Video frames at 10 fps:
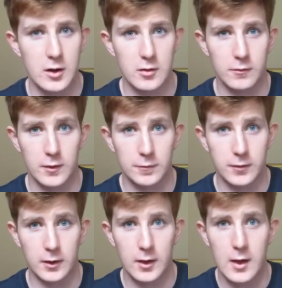years of
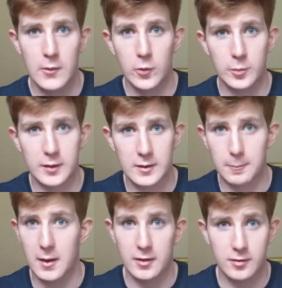lifting will be the
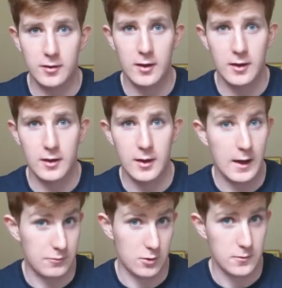best
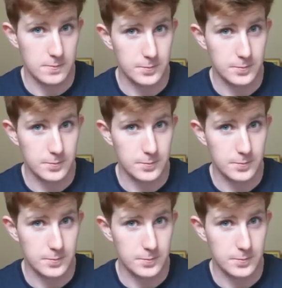ever.